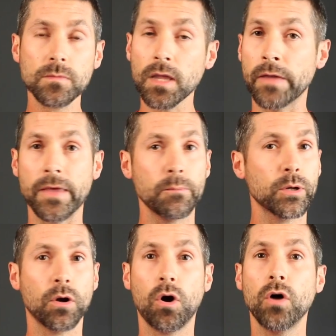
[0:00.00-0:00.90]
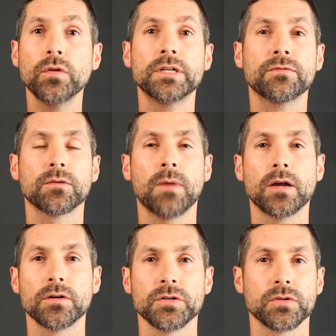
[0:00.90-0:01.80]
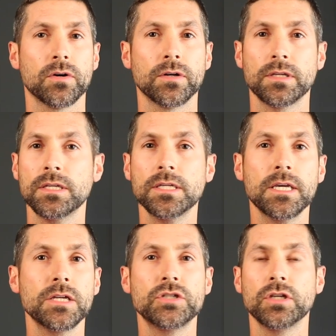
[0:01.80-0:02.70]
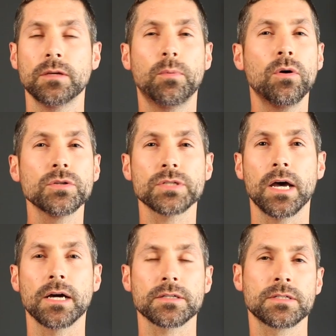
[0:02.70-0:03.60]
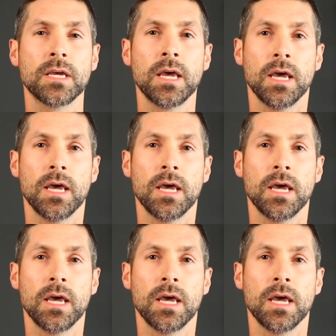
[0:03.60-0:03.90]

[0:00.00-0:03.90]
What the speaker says: and then put all the different monitors on, EKG, pulse ox,